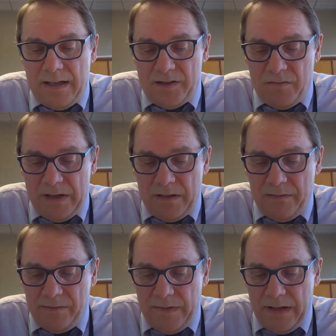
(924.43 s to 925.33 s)
as well,
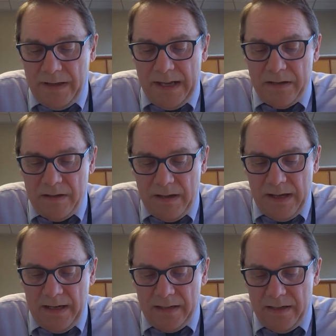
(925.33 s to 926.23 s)
and
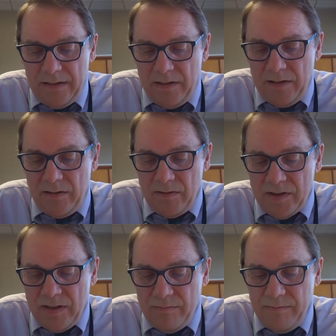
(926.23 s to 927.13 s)
they continue to do
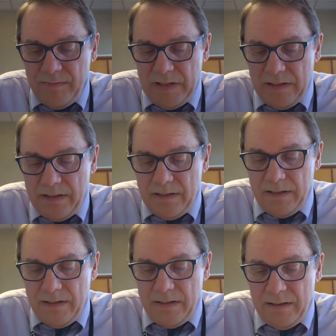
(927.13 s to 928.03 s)
some of
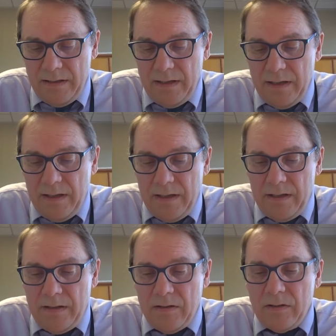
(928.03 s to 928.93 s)

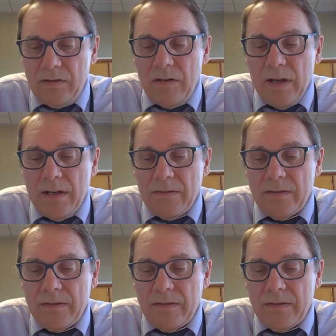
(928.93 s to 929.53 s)
the